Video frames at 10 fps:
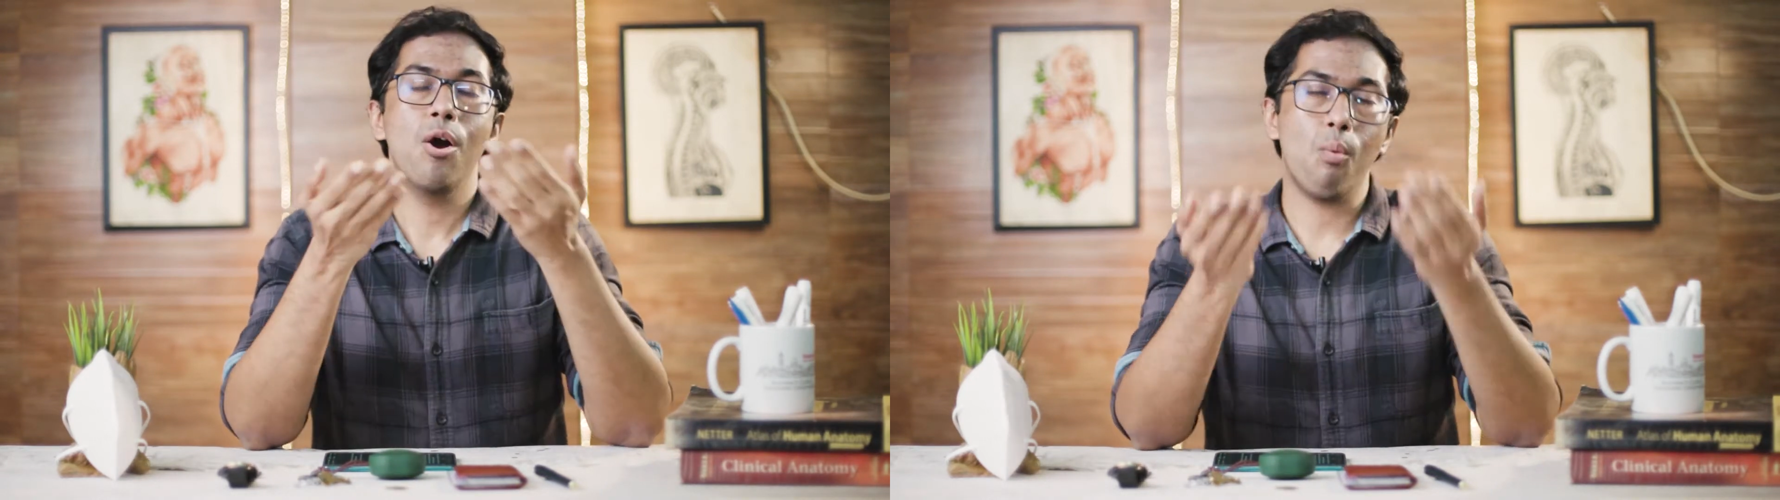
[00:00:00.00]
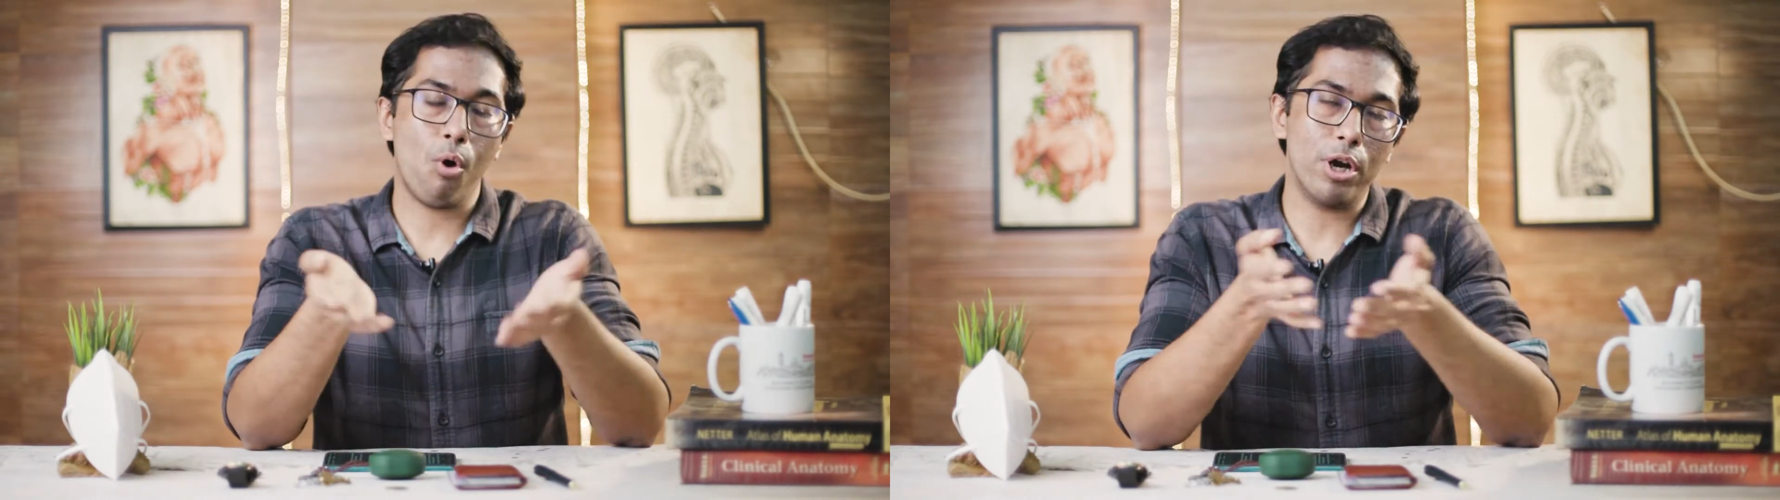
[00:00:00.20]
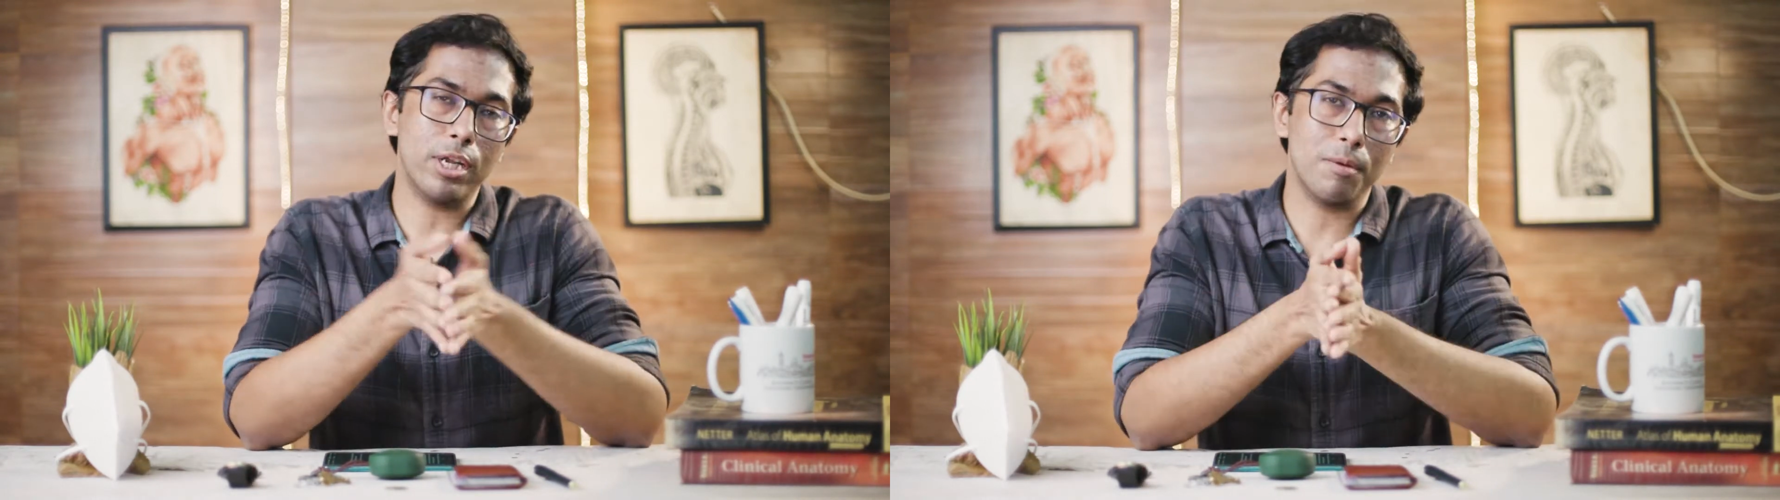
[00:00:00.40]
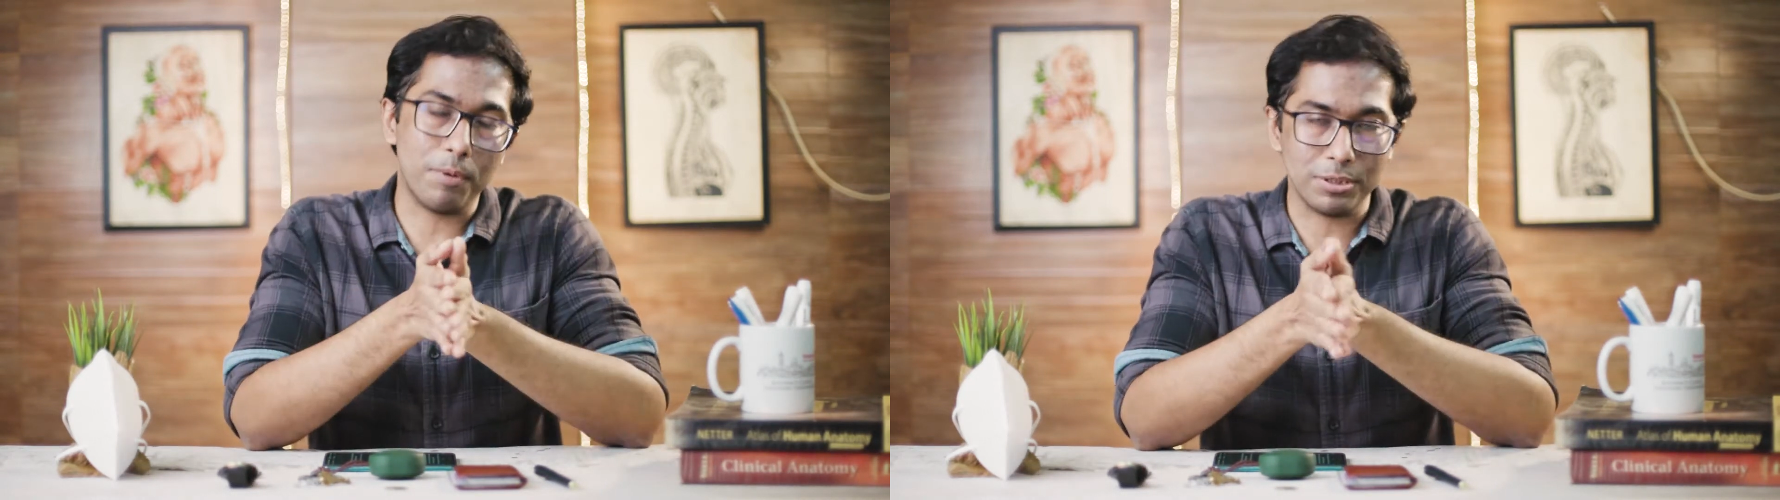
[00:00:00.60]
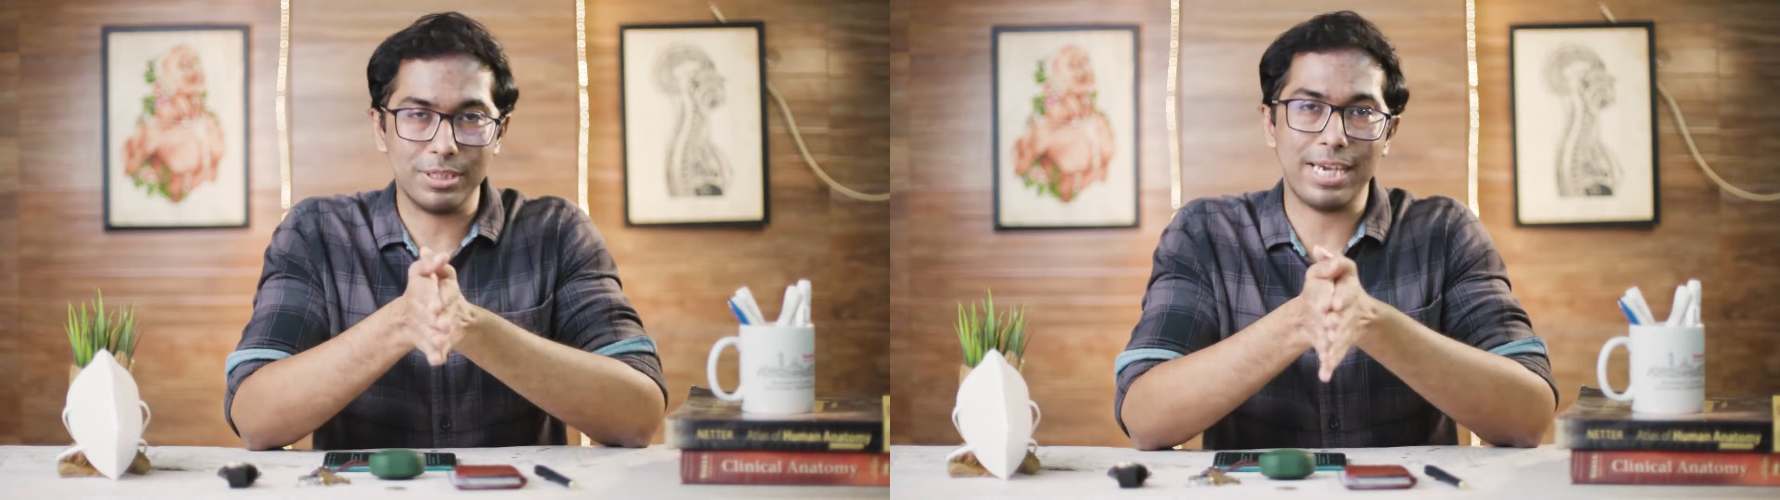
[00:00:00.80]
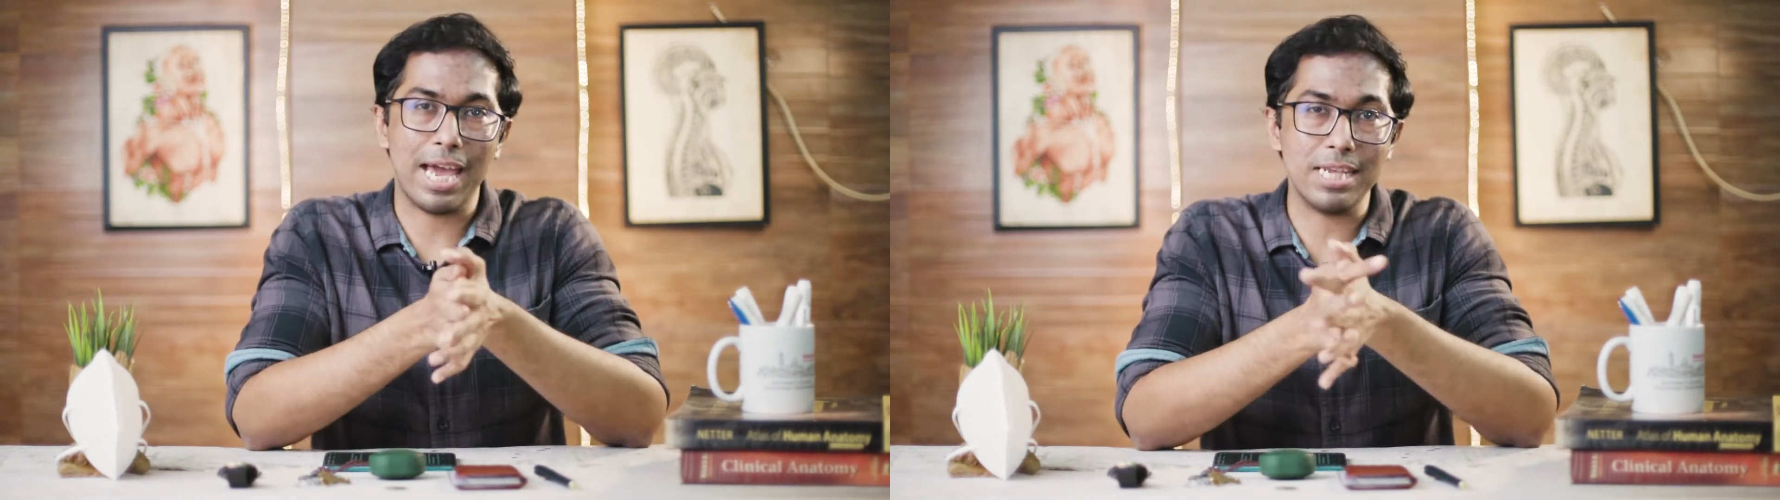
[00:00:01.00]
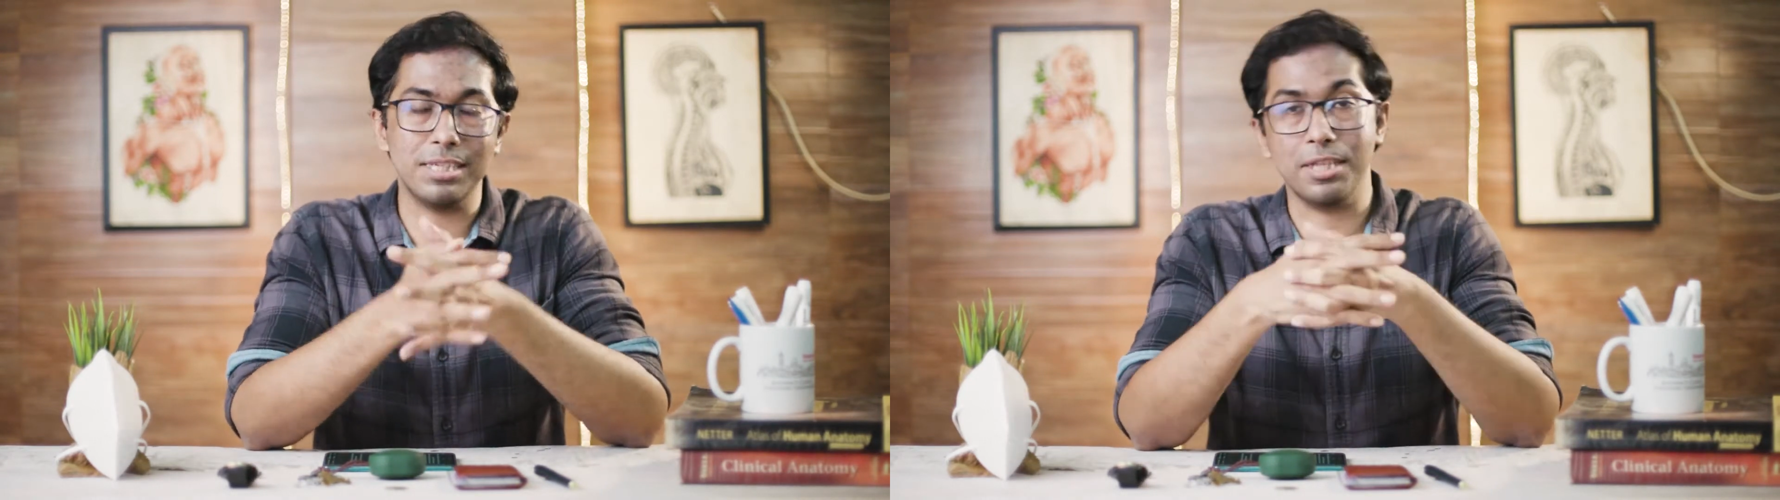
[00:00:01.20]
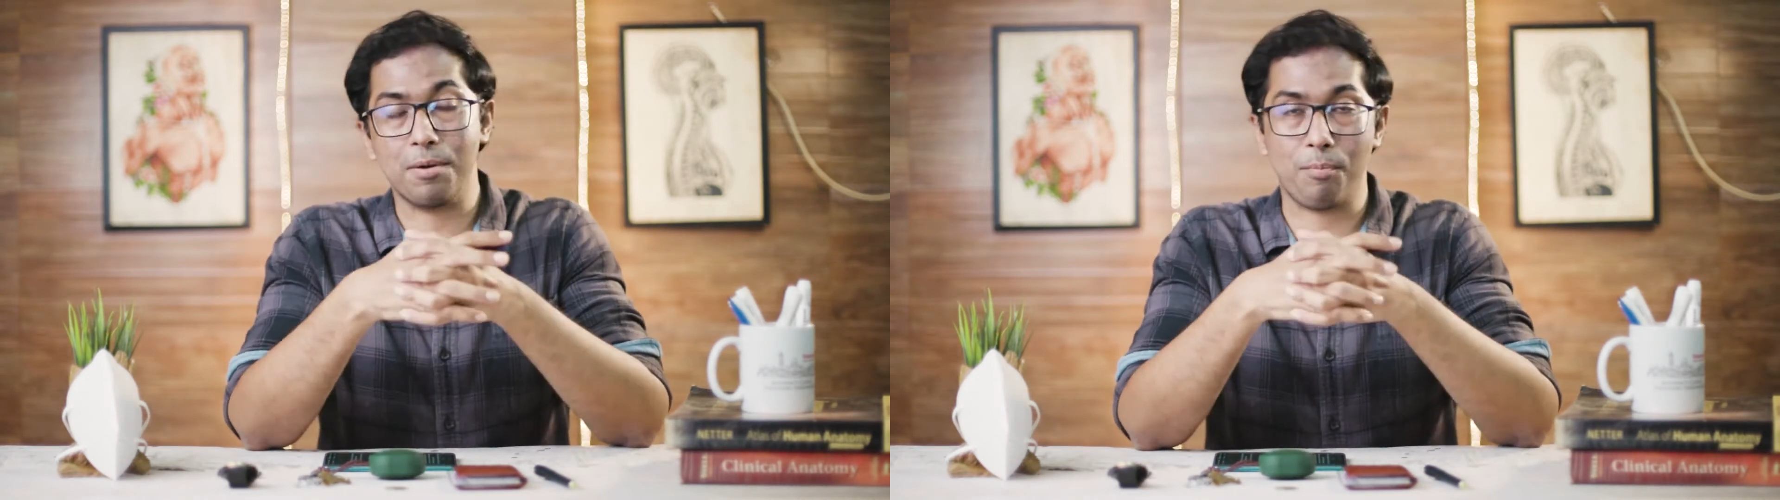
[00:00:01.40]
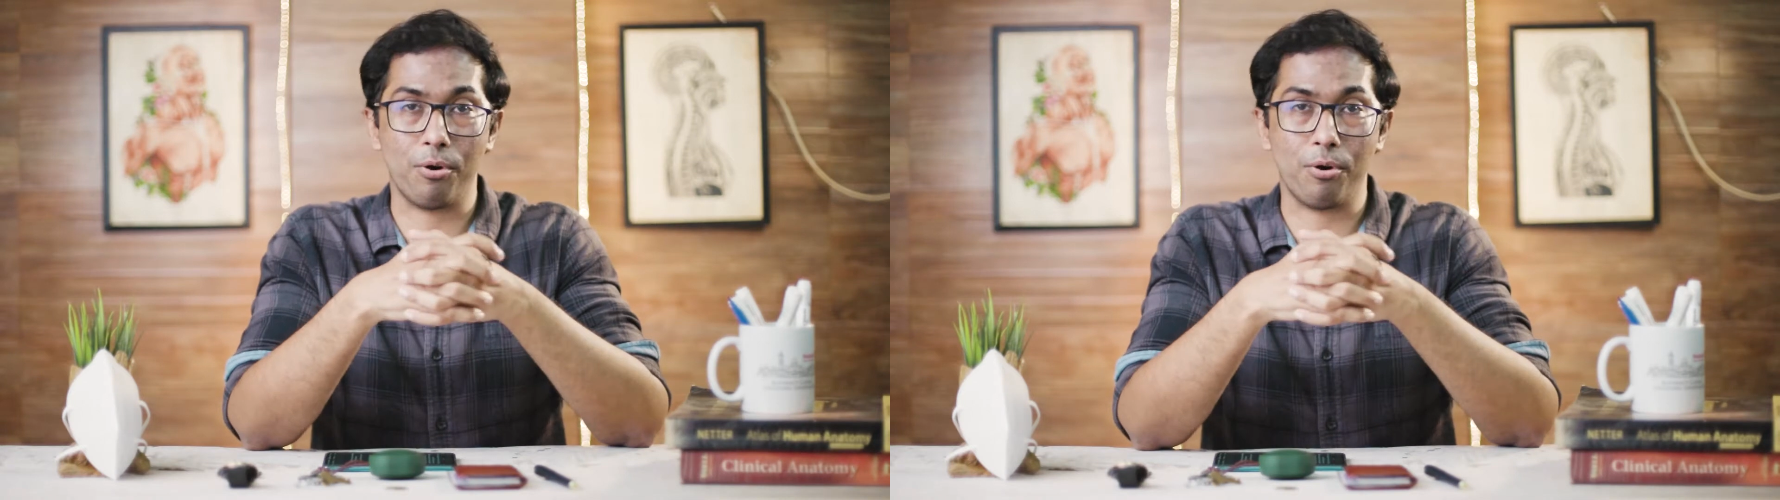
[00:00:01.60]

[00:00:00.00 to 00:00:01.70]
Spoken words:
what a person carries in their